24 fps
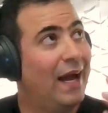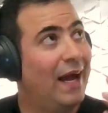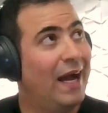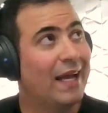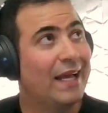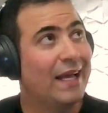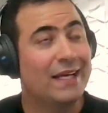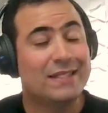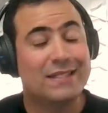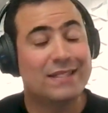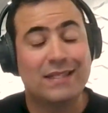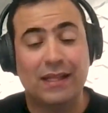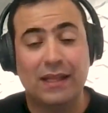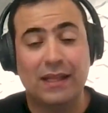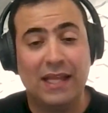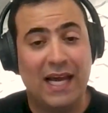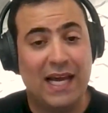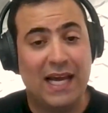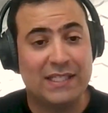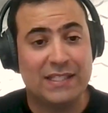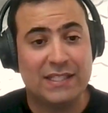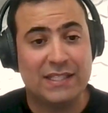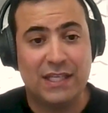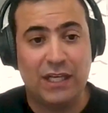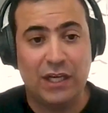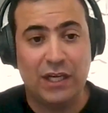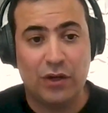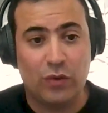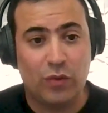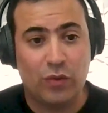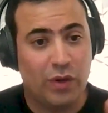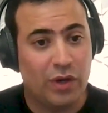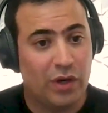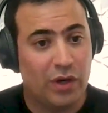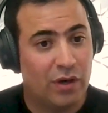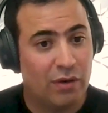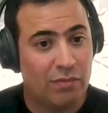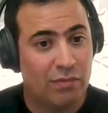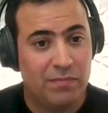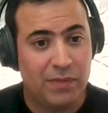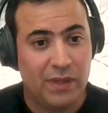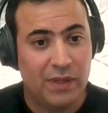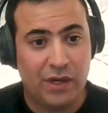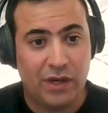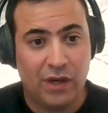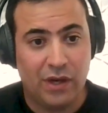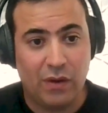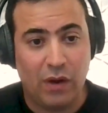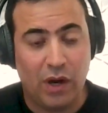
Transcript: I guess the last year where, you know,